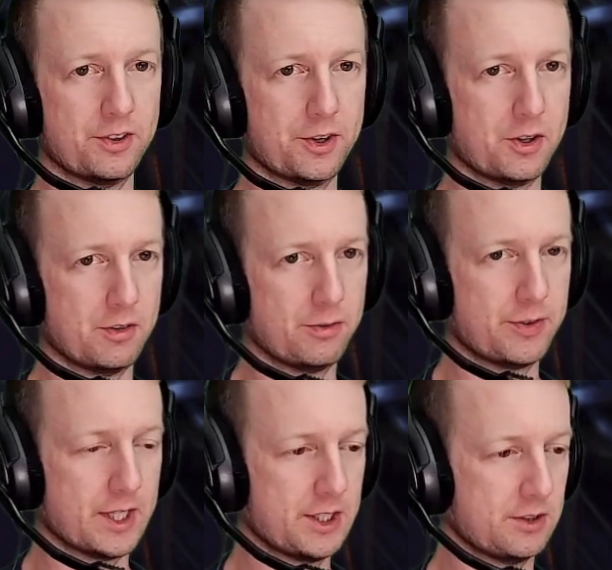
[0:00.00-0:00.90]
no
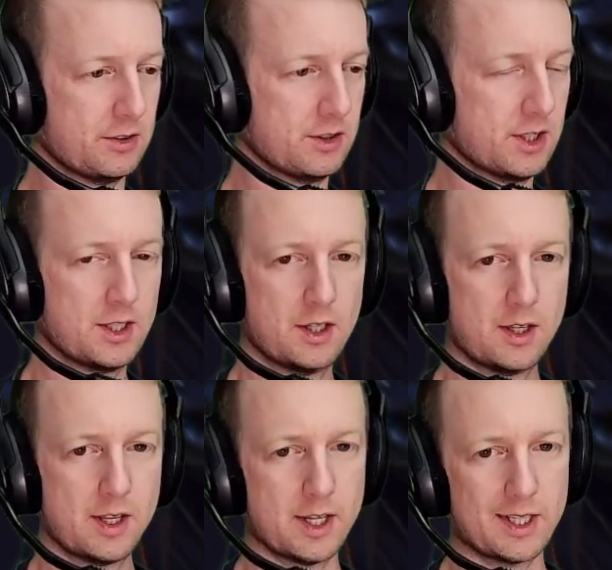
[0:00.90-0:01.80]
faction
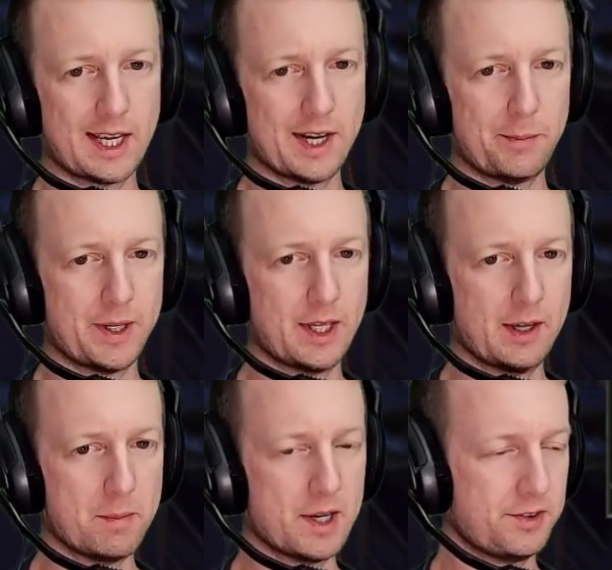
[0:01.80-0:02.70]

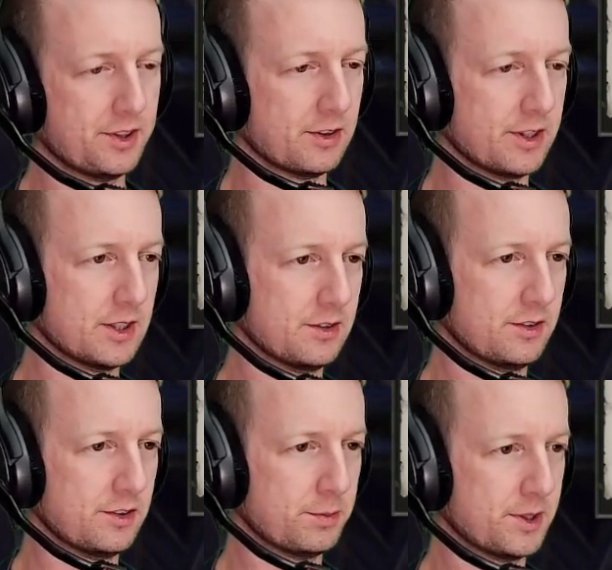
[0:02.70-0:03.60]
counter-picking, bouncing around
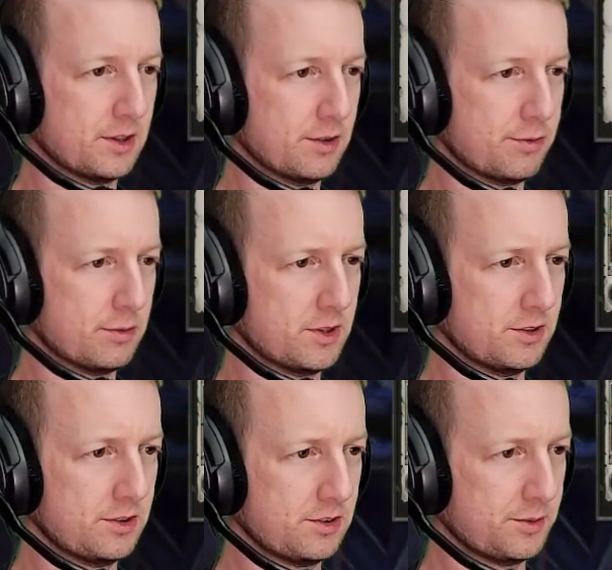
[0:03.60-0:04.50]
suspected from
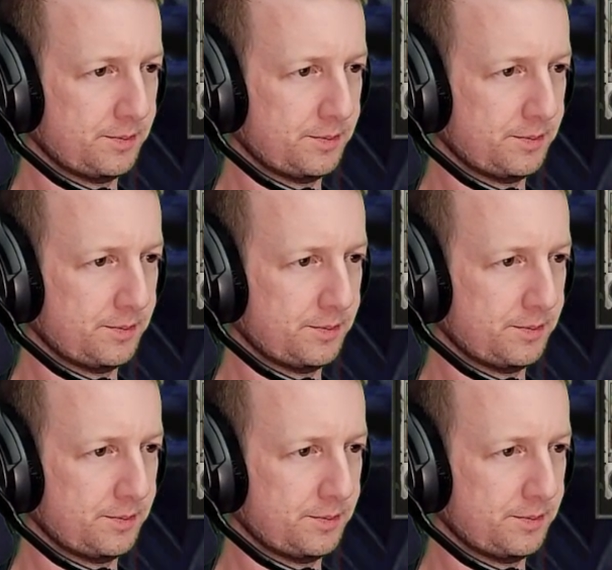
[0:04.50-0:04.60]
us.